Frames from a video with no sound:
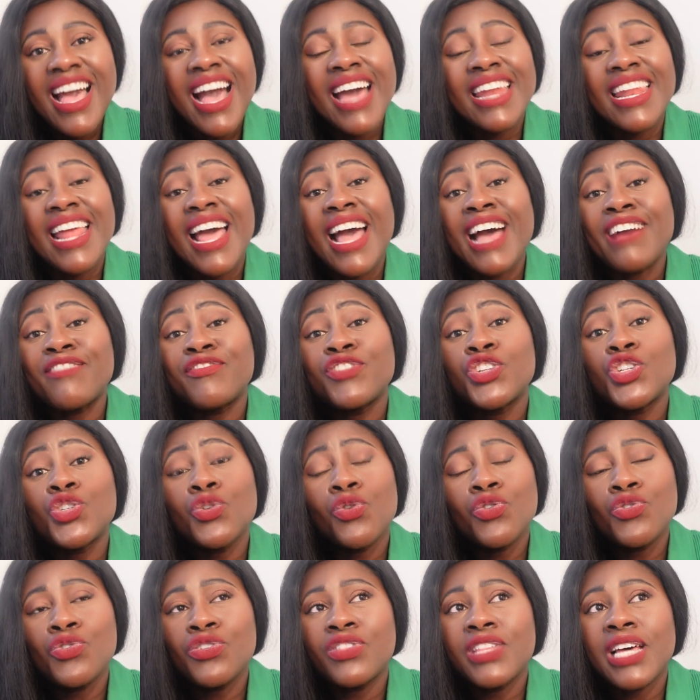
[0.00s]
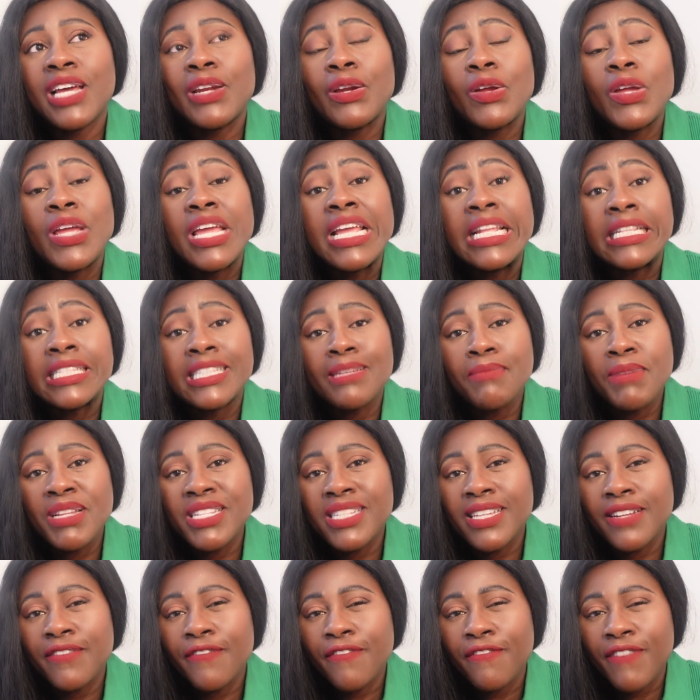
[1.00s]
And I have shown you that
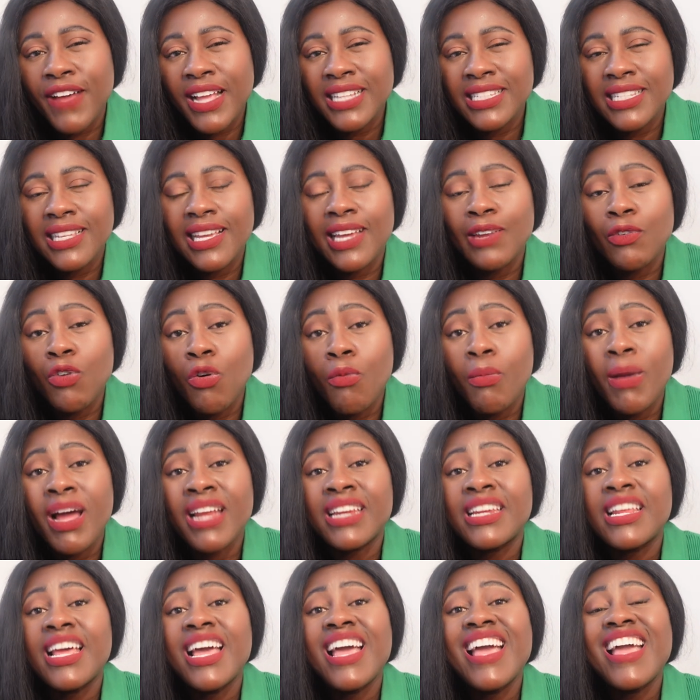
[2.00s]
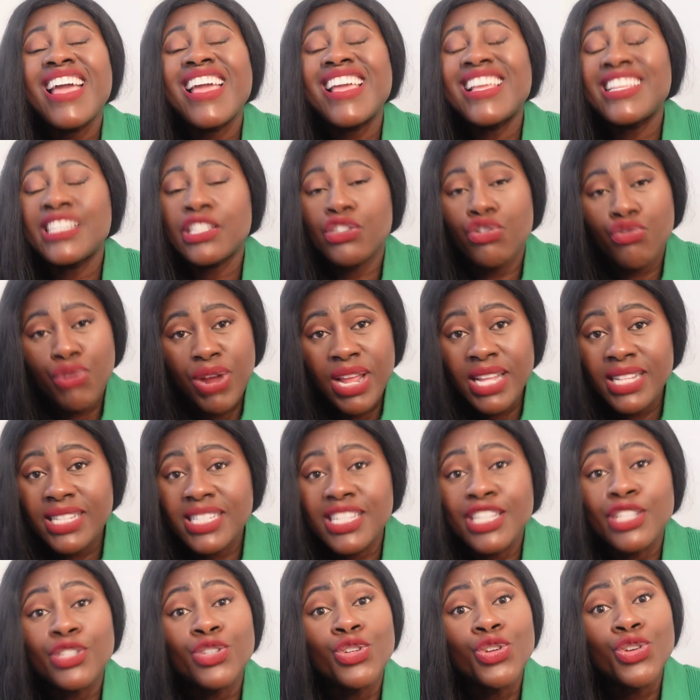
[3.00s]
intermittent fasting and OMAD is
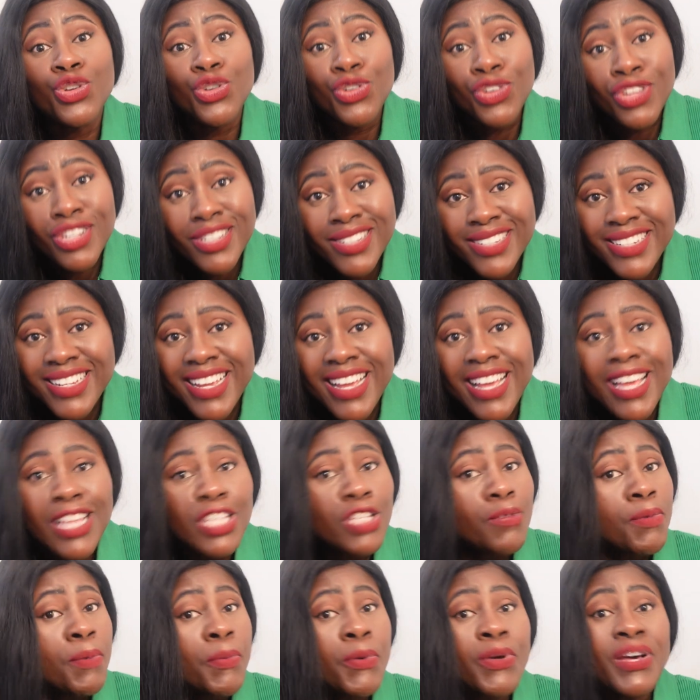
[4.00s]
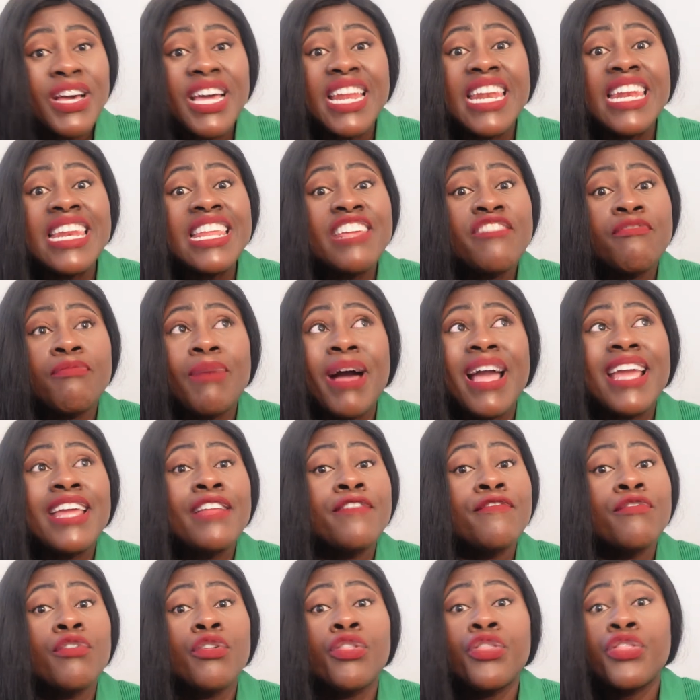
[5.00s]
great, it's good. So people can live by it
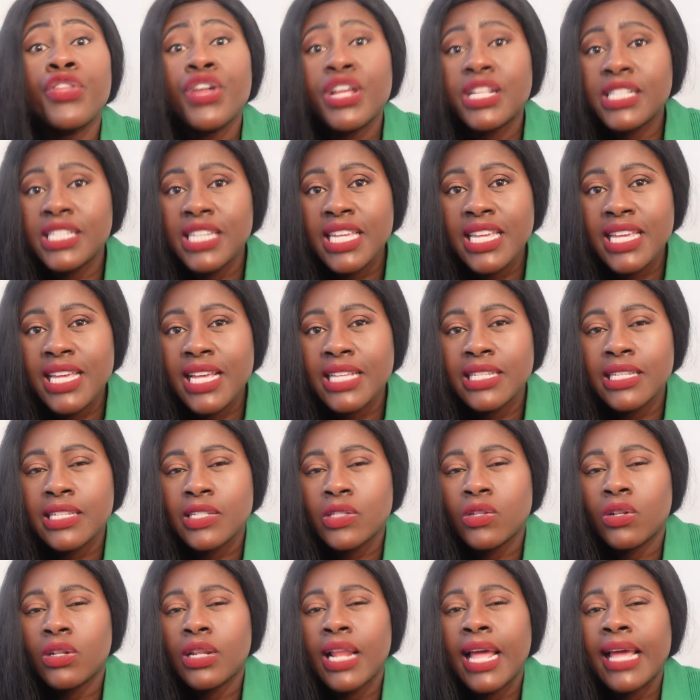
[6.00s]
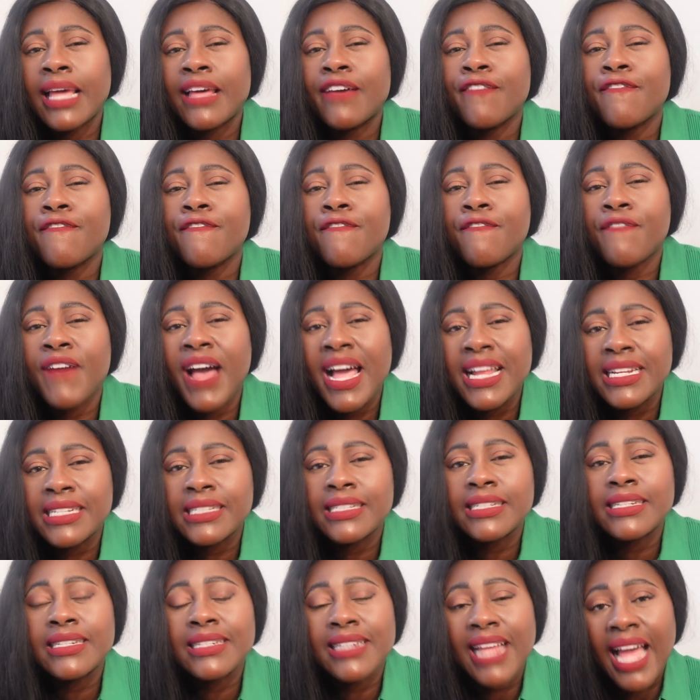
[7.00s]
for 30 years. It's not like a fad
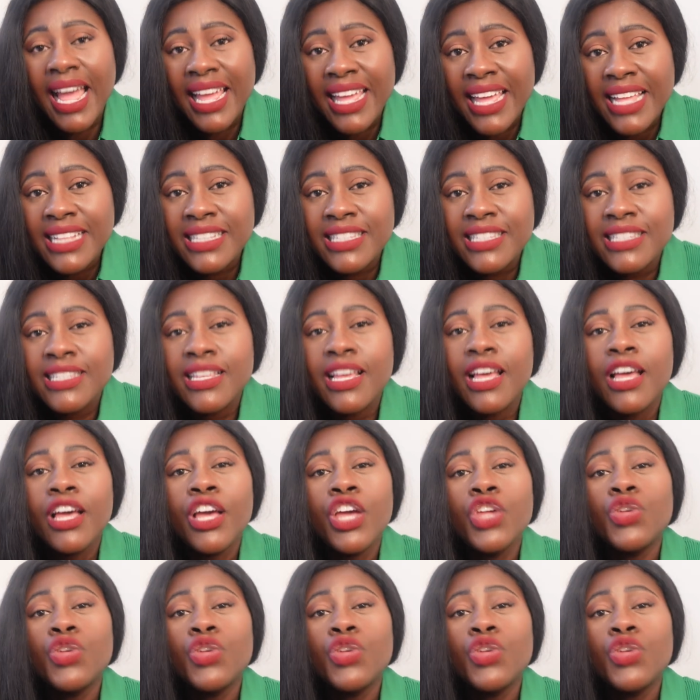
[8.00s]
diet.